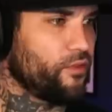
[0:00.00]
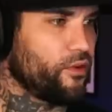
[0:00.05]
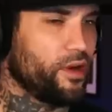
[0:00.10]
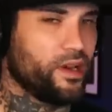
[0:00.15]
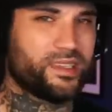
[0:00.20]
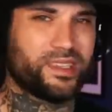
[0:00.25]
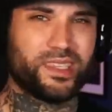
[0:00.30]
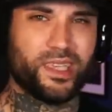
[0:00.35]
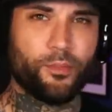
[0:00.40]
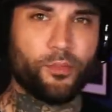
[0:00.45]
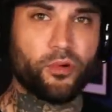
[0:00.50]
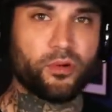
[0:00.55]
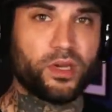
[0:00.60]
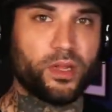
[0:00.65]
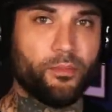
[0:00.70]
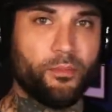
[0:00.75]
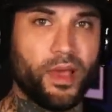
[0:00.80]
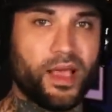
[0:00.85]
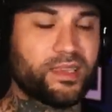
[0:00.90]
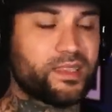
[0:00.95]
for a simple
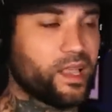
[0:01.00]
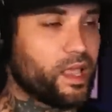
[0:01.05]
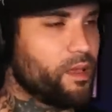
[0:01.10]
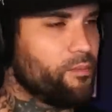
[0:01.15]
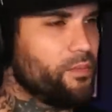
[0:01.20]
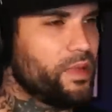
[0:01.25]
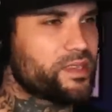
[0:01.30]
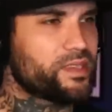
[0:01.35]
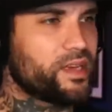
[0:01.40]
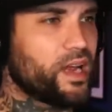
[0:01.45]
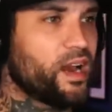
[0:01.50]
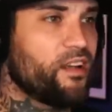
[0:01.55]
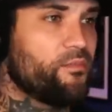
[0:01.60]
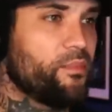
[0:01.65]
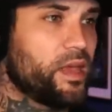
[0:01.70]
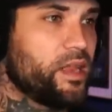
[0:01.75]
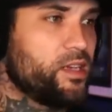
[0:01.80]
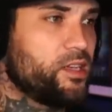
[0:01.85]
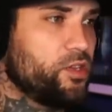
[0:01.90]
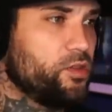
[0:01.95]
domestic. It must not have
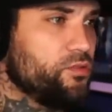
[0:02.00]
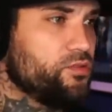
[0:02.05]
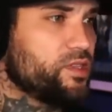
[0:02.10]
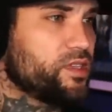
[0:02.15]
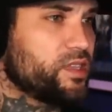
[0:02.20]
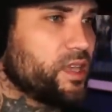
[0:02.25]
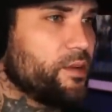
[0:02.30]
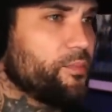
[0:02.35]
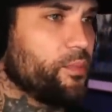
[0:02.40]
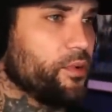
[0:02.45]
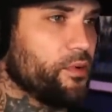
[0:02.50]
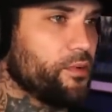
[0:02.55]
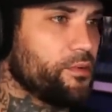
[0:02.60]
been too simple.